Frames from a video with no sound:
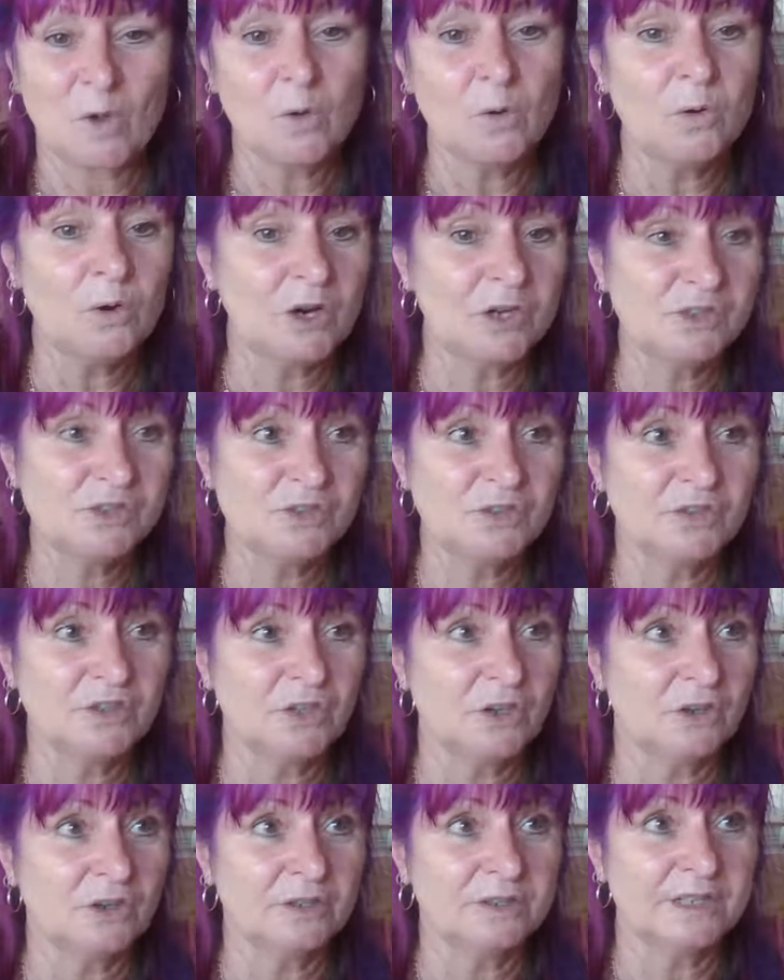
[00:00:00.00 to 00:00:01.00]
Or I do
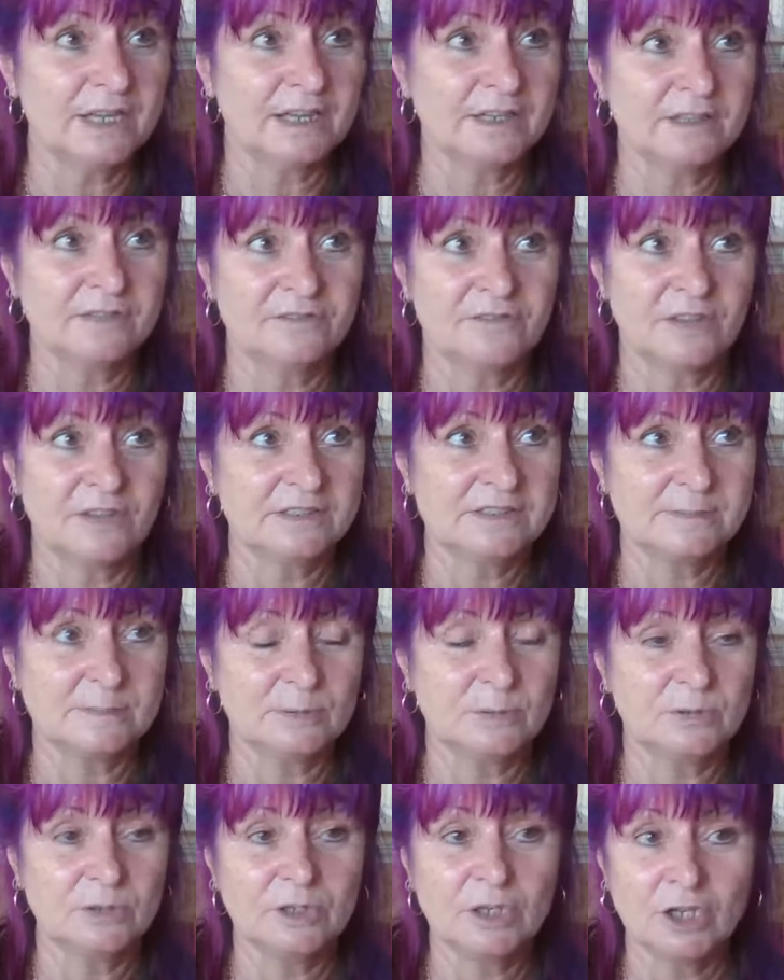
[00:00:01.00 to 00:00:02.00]
the odd at
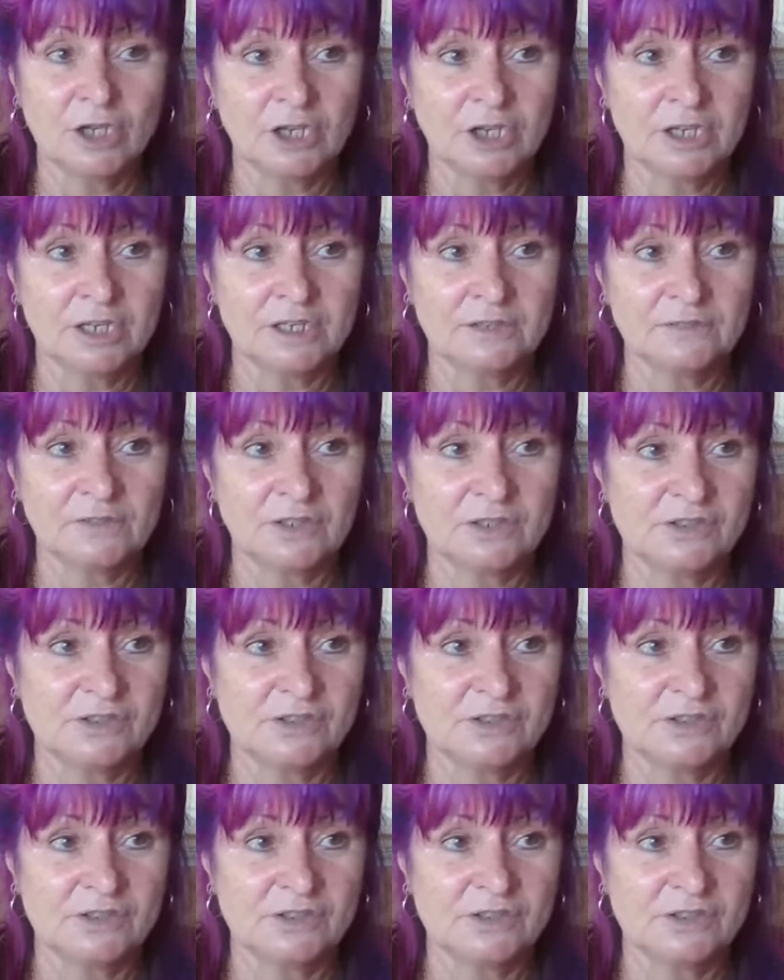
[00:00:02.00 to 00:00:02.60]
Facebook Live.